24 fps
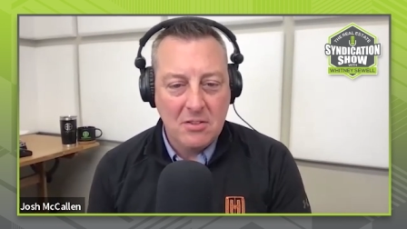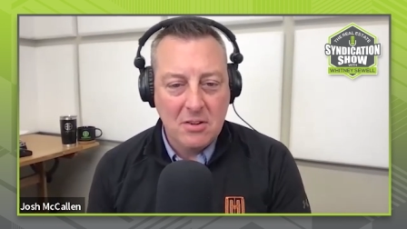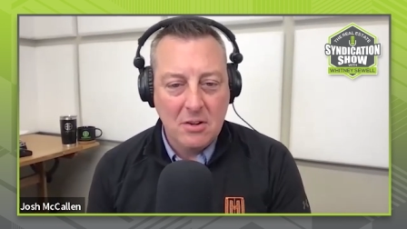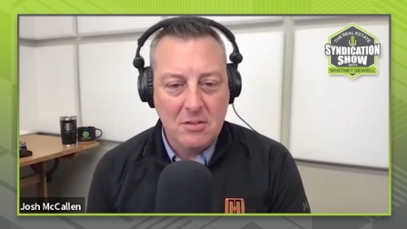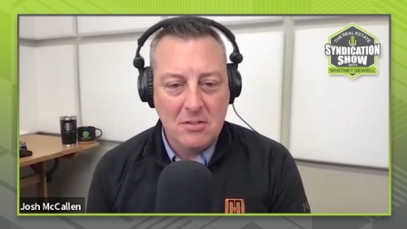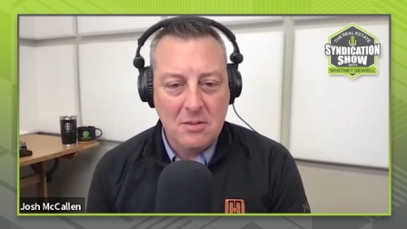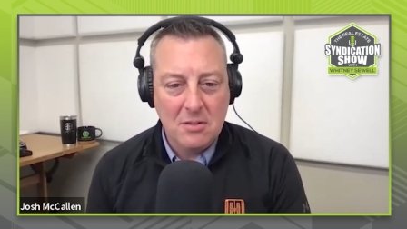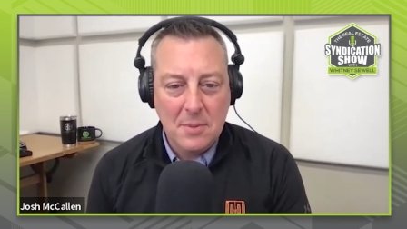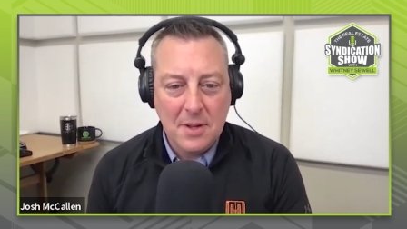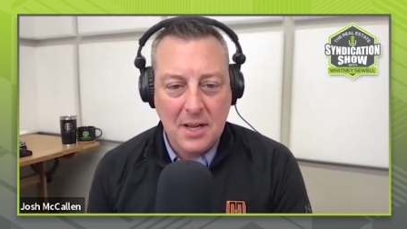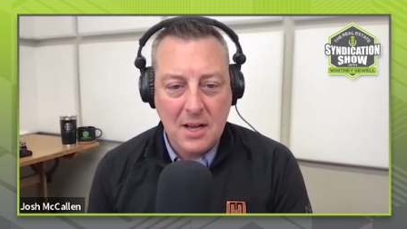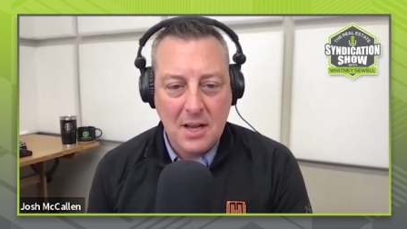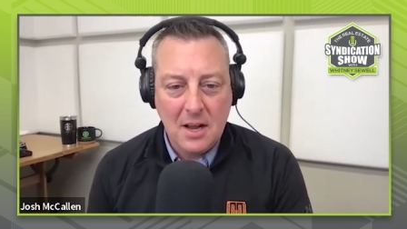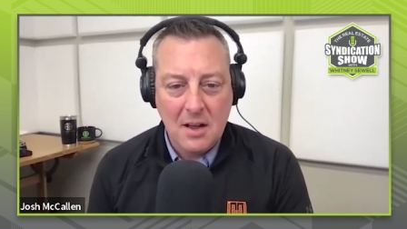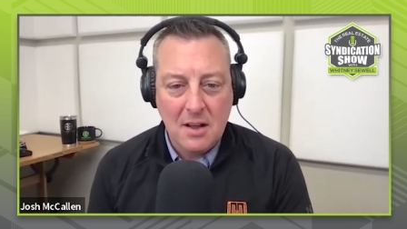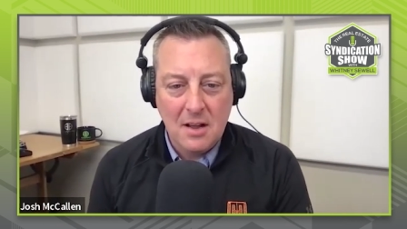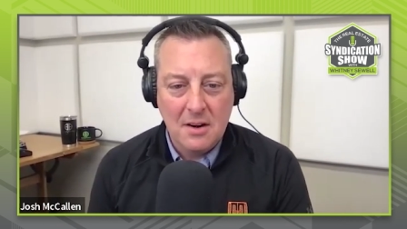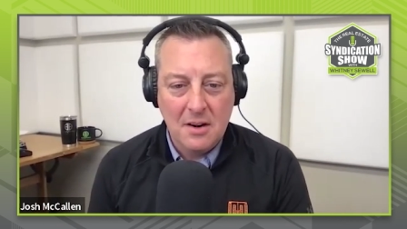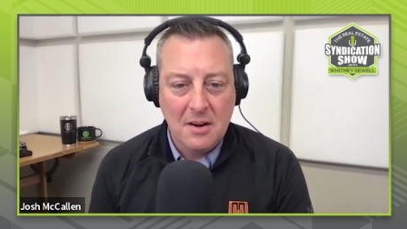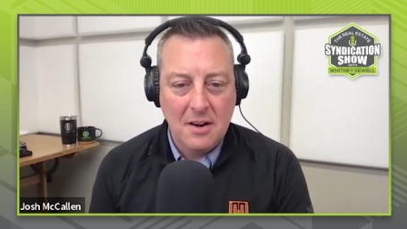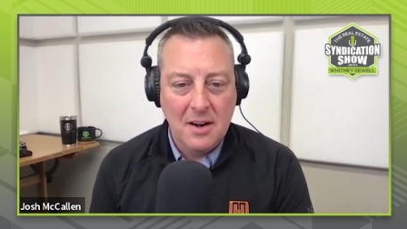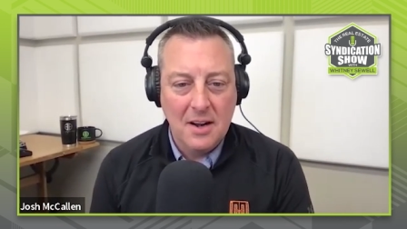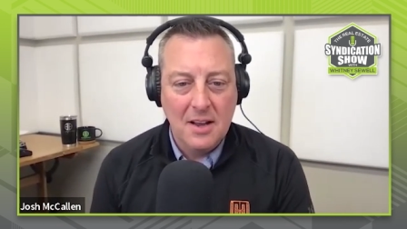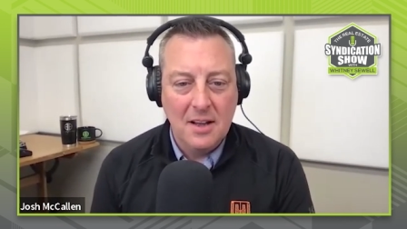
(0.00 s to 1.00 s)
so it's a big
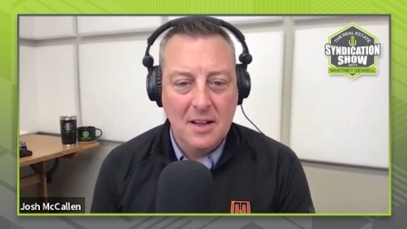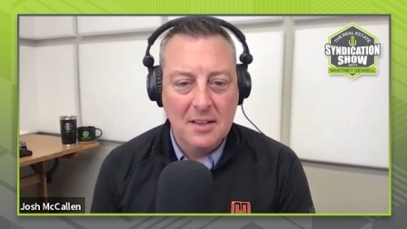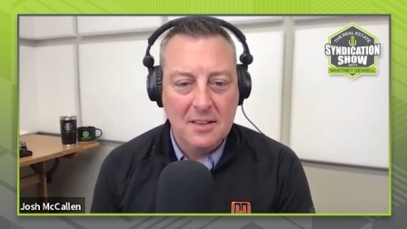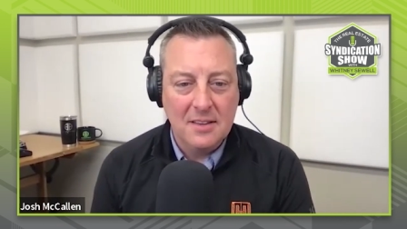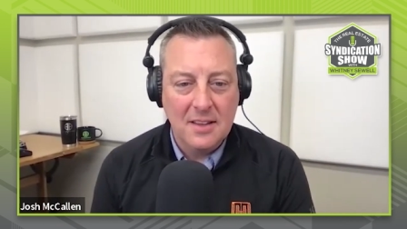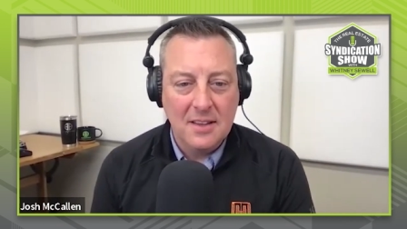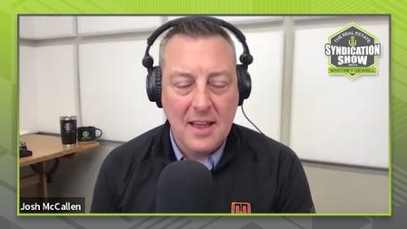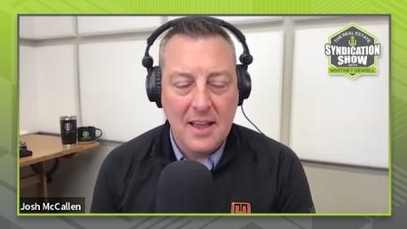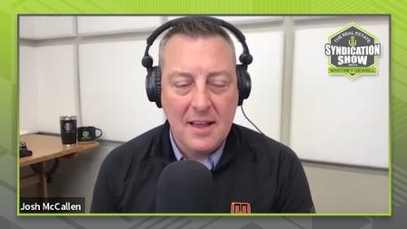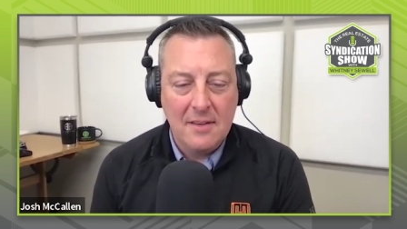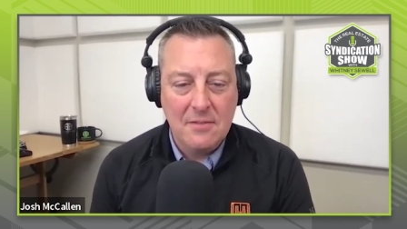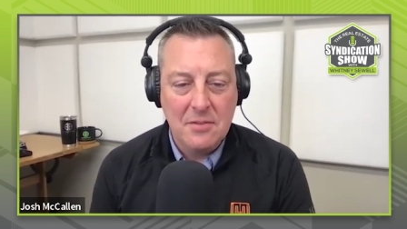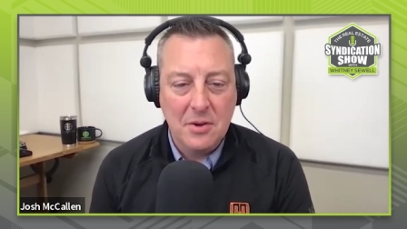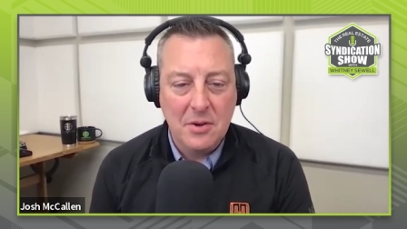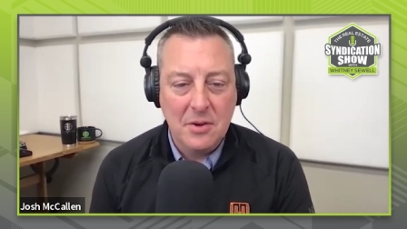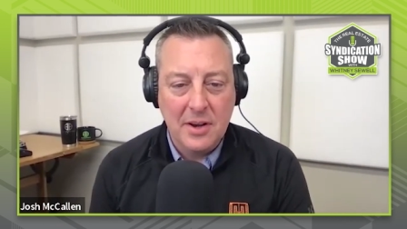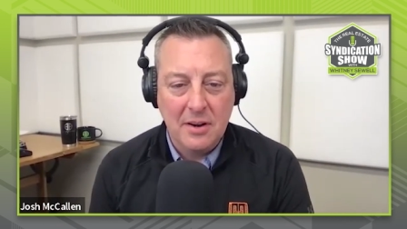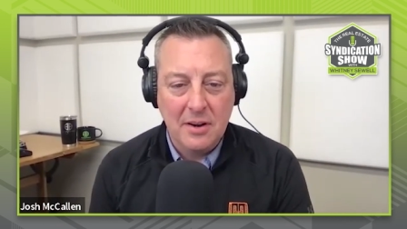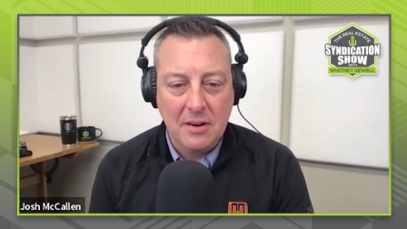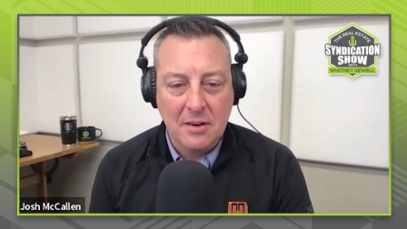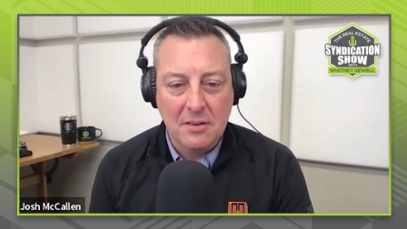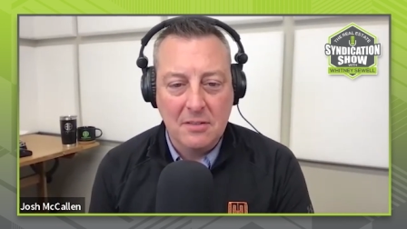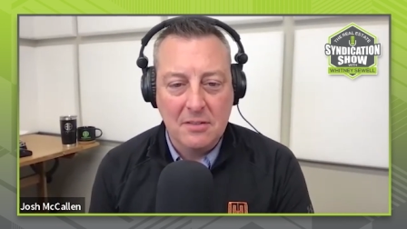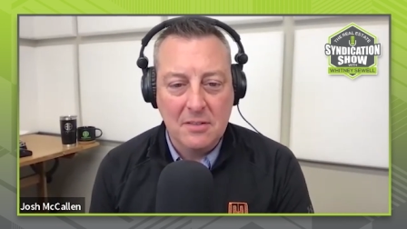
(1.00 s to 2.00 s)
honor uh, to have you
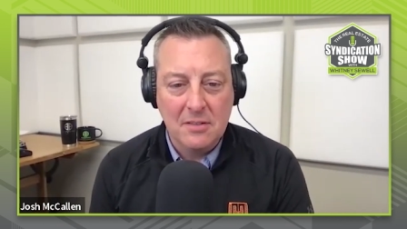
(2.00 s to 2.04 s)
here